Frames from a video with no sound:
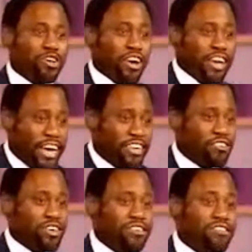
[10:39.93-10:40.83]
your
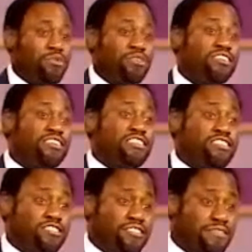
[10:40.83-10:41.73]
ignorance was a
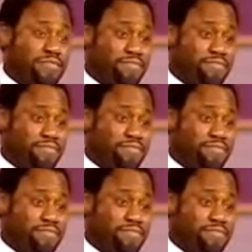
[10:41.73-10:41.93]
decision.